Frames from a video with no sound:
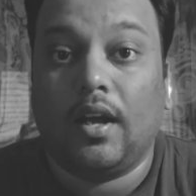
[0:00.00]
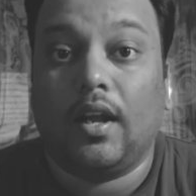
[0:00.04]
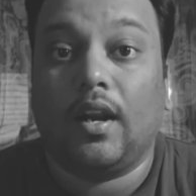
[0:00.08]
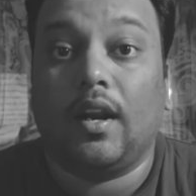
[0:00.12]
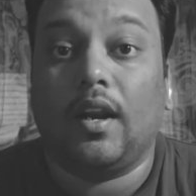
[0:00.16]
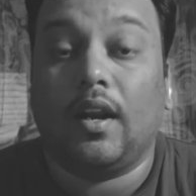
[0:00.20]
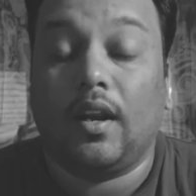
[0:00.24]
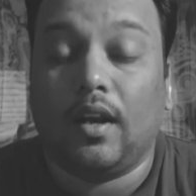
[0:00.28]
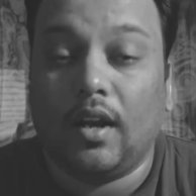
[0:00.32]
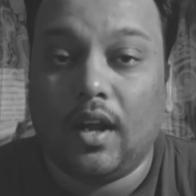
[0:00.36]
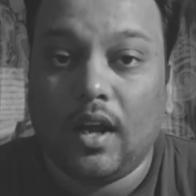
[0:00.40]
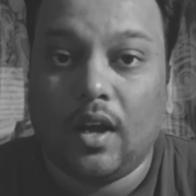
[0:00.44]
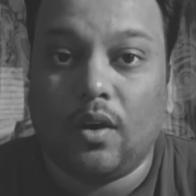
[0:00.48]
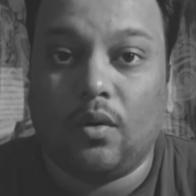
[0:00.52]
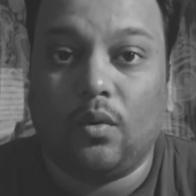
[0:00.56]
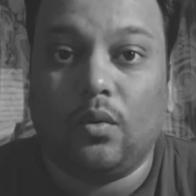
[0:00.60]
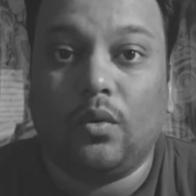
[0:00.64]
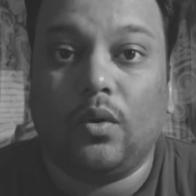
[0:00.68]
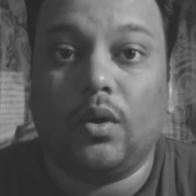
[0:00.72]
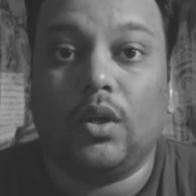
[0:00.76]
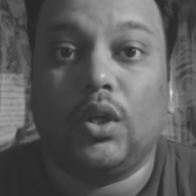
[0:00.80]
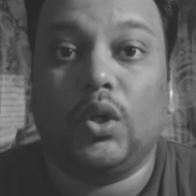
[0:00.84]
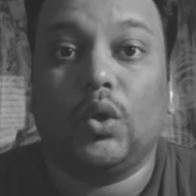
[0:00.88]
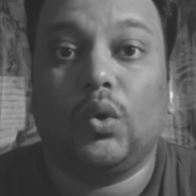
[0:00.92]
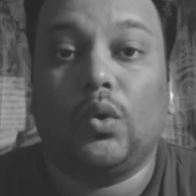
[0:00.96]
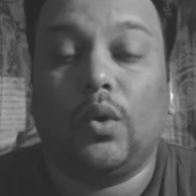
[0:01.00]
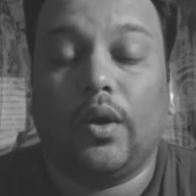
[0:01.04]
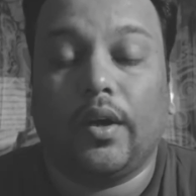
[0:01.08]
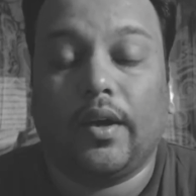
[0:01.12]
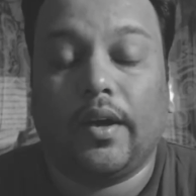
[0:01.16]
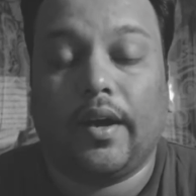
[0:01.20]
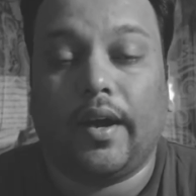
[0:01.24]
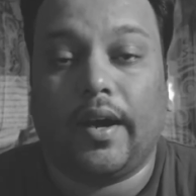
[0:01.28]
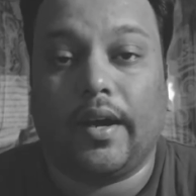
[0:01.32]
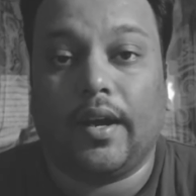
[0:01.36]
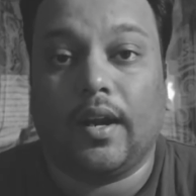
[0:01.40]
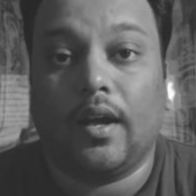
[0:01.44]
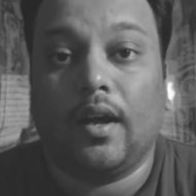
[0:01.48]
Now you
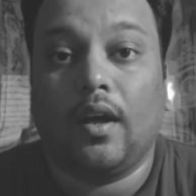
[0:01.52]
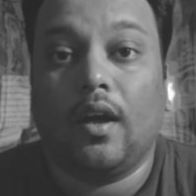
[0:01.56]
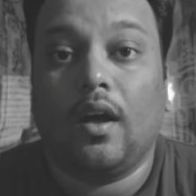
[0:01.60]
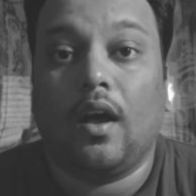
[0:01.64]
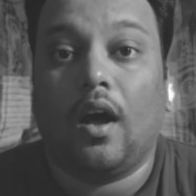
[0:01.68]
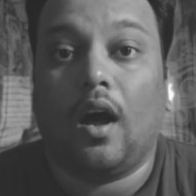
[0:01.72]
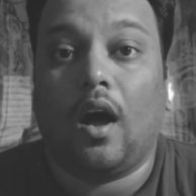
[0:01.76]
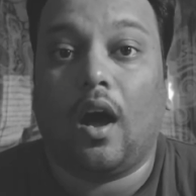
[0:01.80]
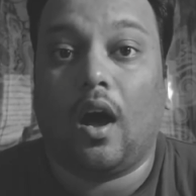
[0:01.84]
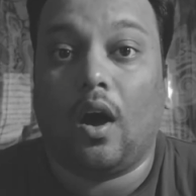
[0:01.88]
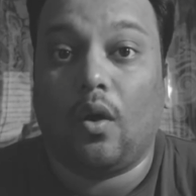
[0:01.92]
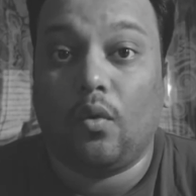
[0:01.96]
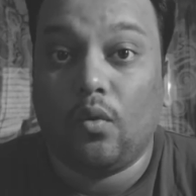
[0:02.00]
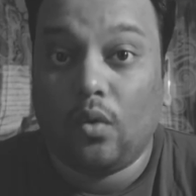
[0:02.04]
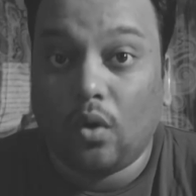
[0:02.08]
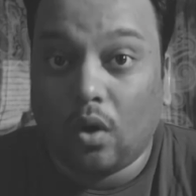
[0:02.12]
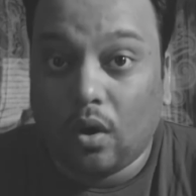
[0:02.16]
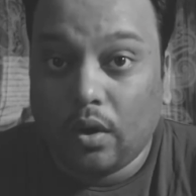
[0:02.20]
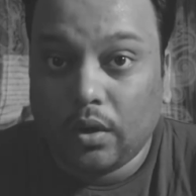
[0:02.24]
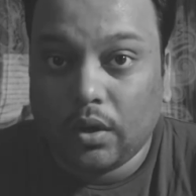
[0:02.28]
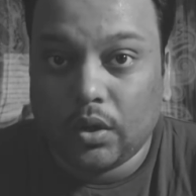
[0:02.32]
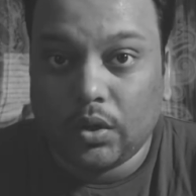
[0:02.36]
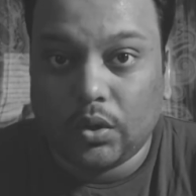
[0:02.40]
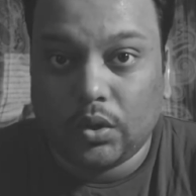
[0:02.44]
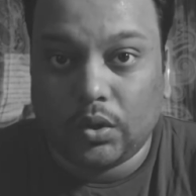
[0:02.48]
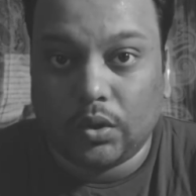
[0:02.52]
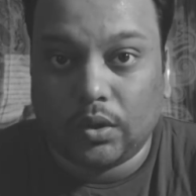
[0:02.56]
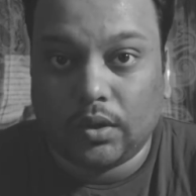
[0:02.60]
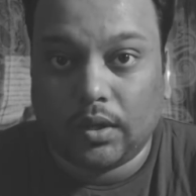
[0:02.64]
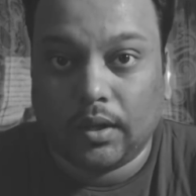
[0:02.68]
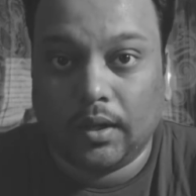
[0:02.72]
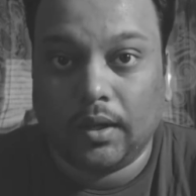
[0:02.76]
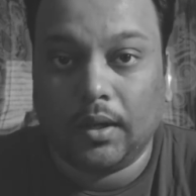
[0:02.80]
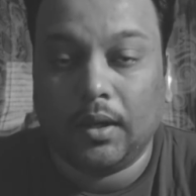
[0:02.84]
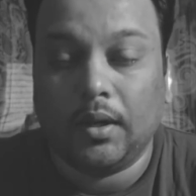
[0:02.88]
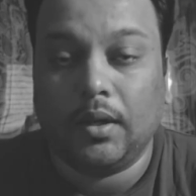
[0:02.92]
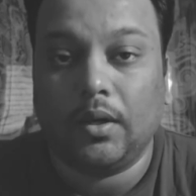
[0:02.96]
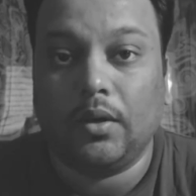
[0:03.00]
look at how long you
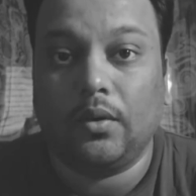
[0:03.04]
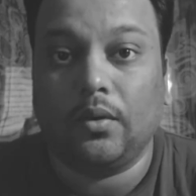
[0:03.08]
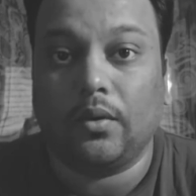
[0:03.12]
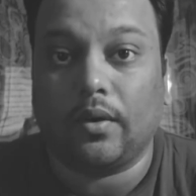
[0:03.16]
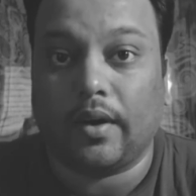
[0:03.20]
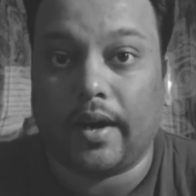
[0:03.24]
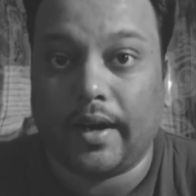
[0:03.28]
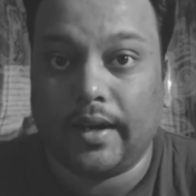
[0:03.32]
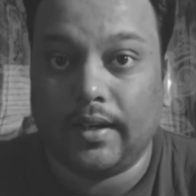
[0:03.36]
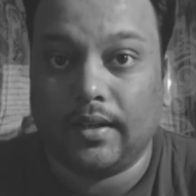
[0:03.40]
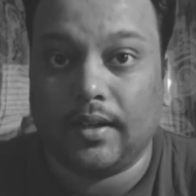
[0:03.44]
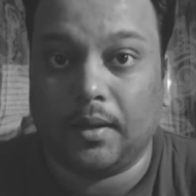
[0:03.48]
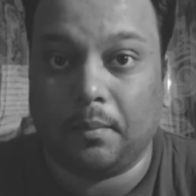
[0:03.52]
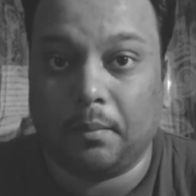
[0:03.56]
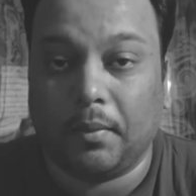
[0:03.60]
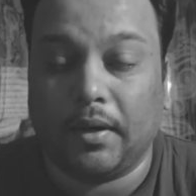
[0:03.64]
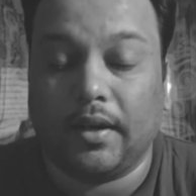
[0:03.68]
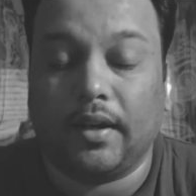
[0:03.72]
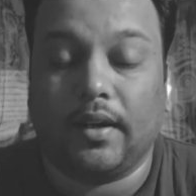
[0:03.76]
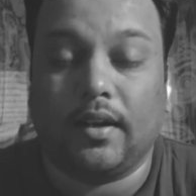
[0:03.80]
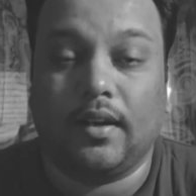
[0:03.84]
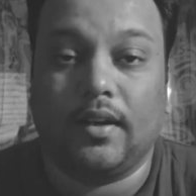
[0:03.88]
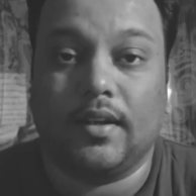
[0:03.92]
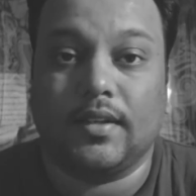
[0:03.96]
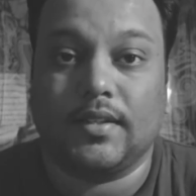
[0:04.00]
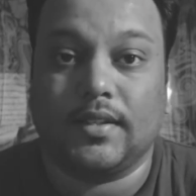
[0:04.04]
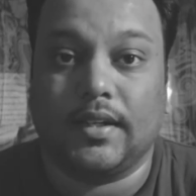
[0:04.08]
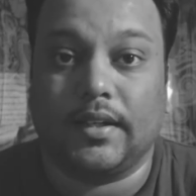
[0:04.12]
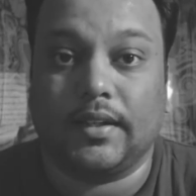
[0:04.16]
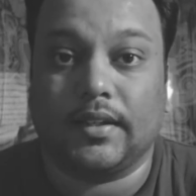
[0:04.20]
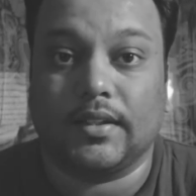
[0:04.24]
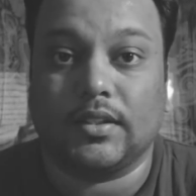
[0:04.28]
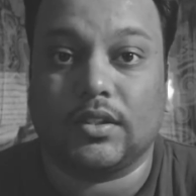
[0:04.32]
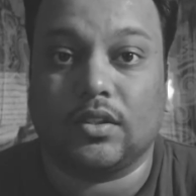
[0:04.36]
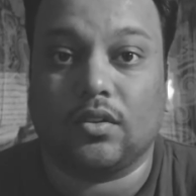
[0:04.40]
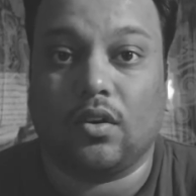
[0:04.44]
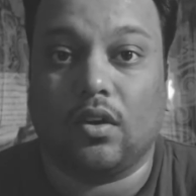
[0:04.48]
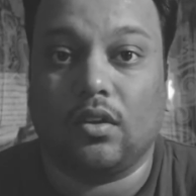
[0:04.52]
took to write that particular
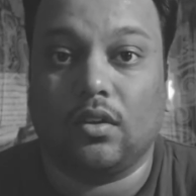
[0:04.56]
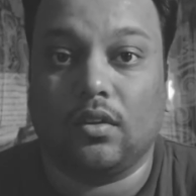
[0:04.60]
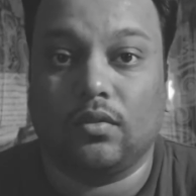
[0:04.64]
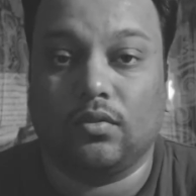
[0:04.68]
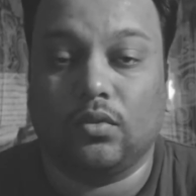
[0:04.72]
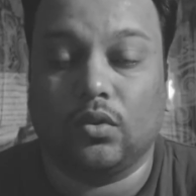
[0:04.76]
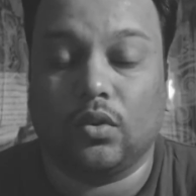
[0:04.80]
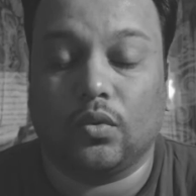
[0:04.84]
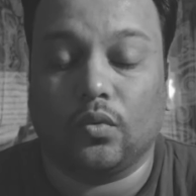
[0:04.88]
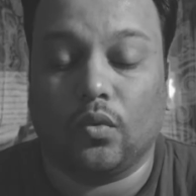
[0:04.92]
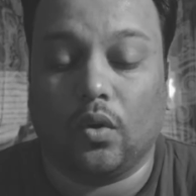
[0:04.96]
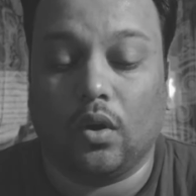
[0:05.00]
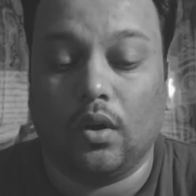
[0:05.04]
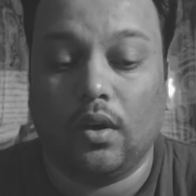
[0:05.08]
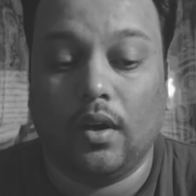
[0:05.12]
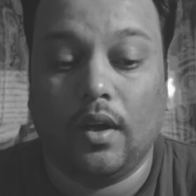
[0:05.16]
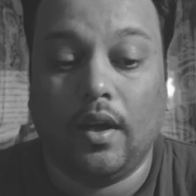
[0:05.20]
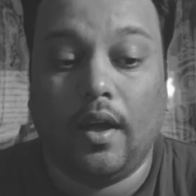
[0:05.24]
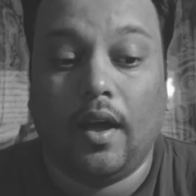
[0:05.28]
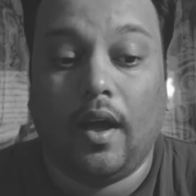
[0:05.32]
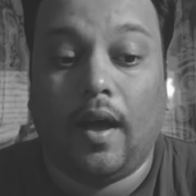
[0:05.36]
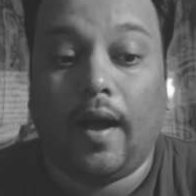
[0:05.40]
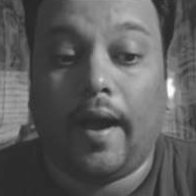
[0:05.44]
sentence on all the 4 walls,